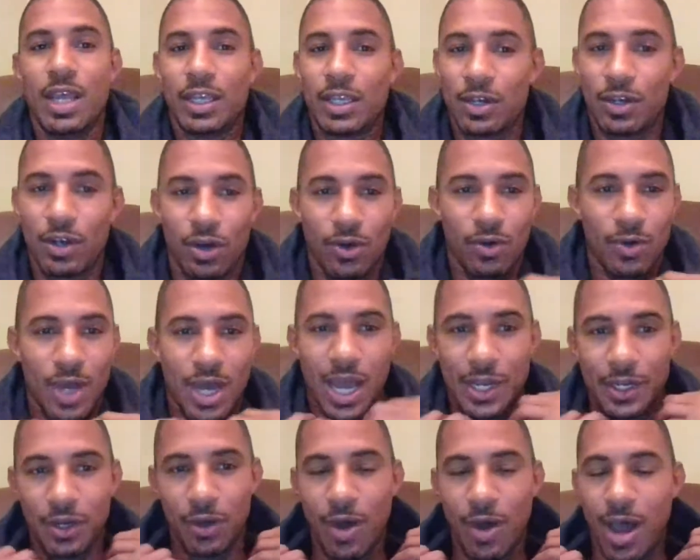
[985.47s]
you know,
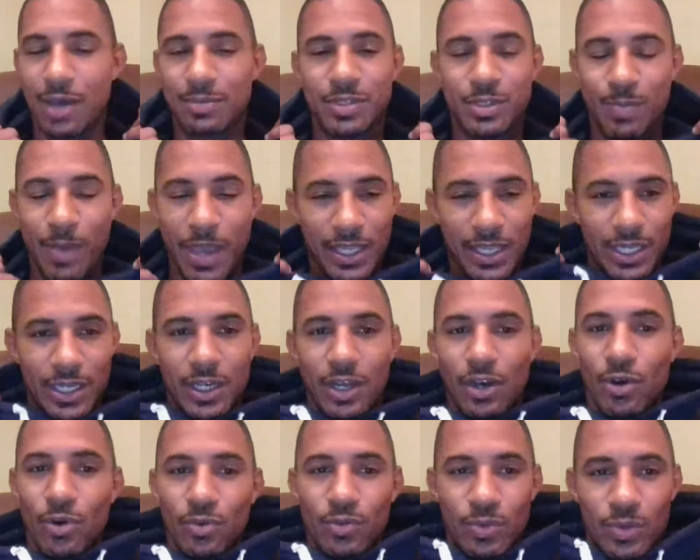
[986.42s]
I know I'm expecting
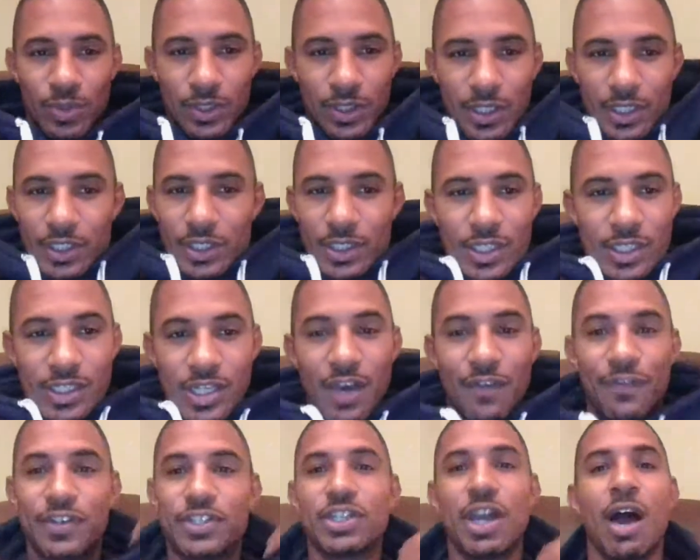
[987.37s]
the
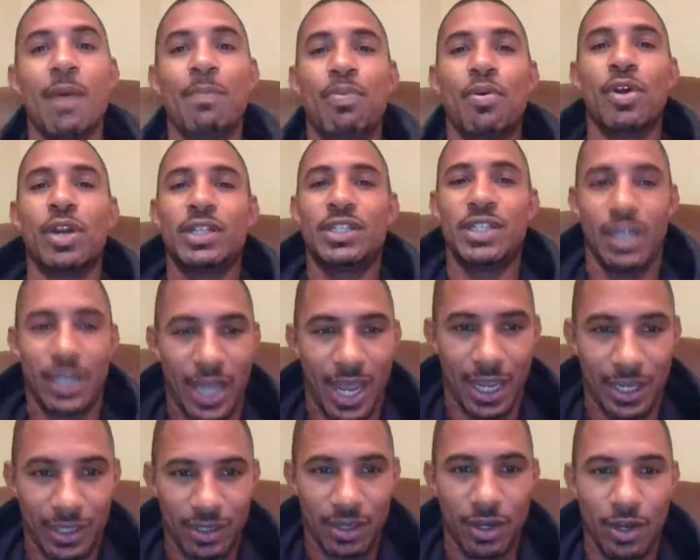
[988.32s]
toughest Sean Porter to
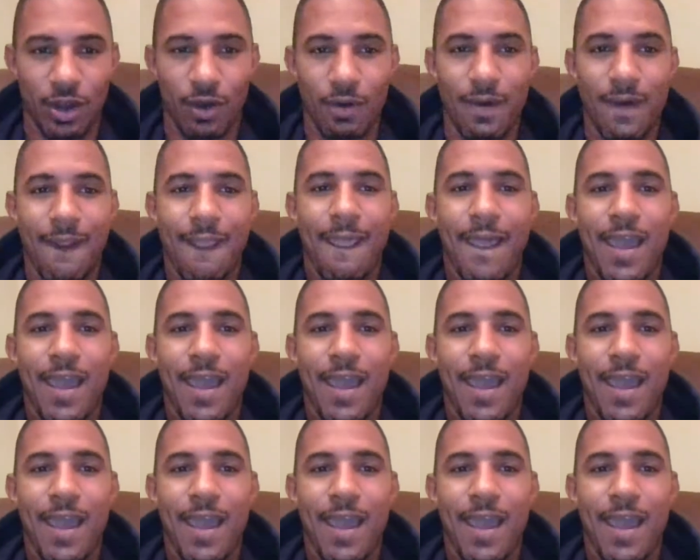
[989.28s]
date, you know.